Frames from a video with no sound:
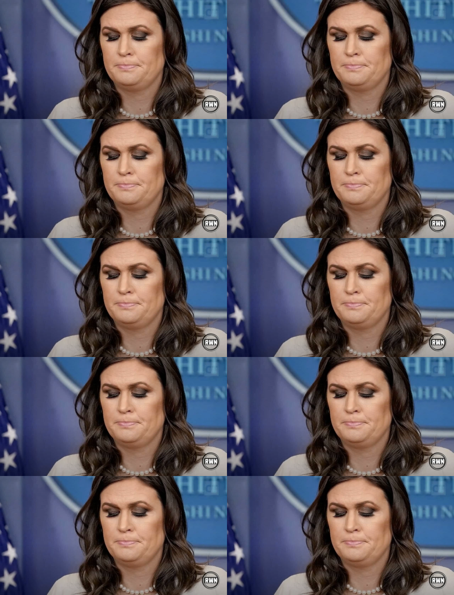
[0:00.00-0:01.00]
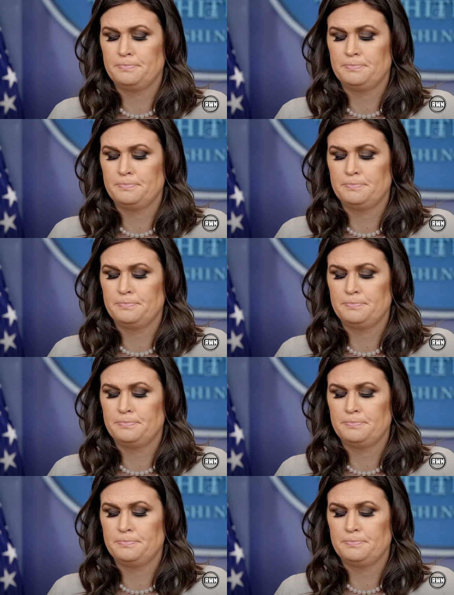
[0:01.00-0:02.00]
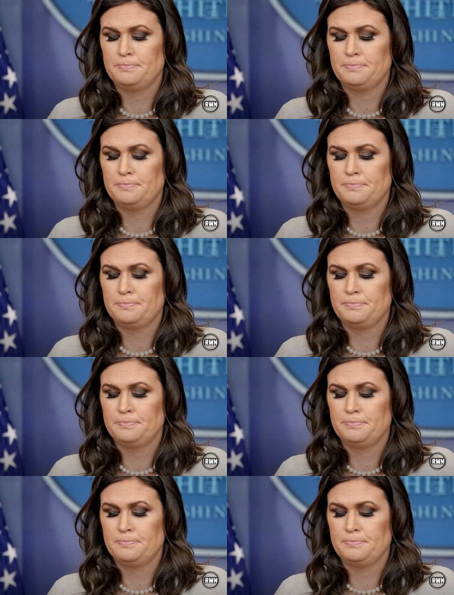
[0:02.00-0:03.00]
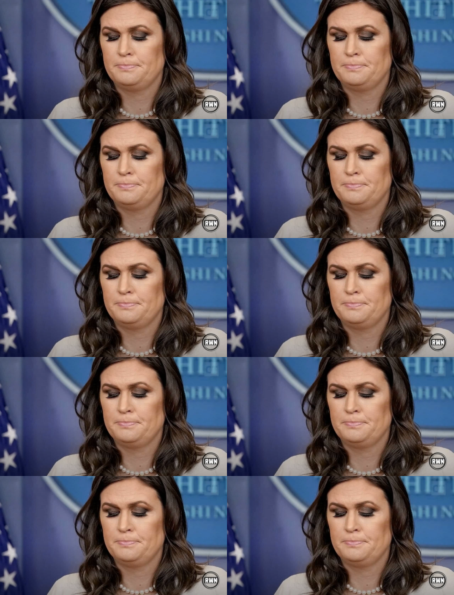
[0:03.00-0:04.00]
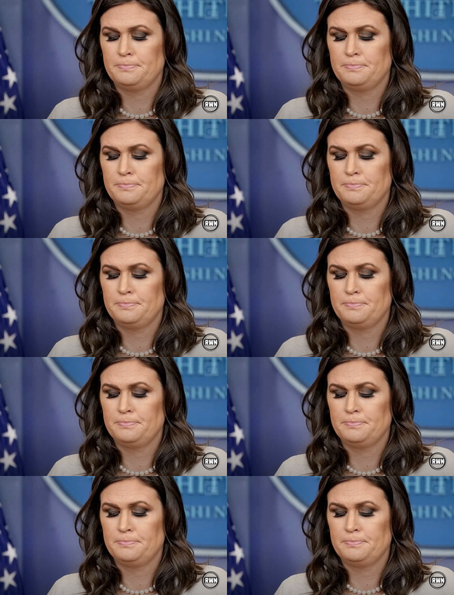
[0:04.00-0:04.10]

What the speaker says: This is a still picture; no speech is visible.